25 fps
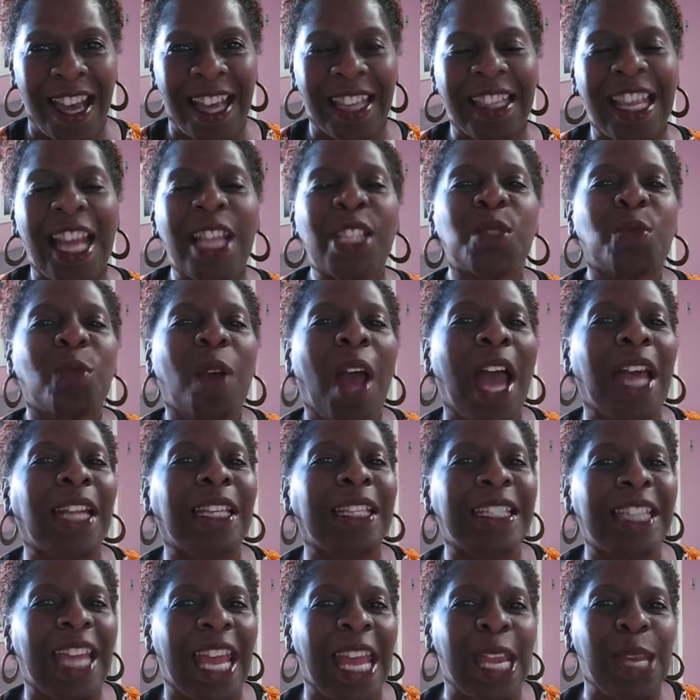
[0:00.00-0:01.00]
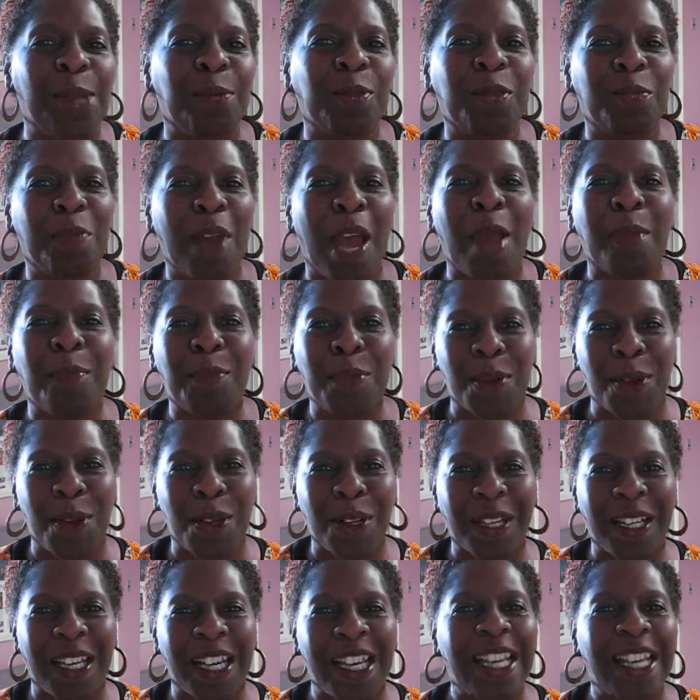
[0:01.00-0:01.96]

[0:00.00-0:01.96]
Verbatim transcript: And that's why I named my book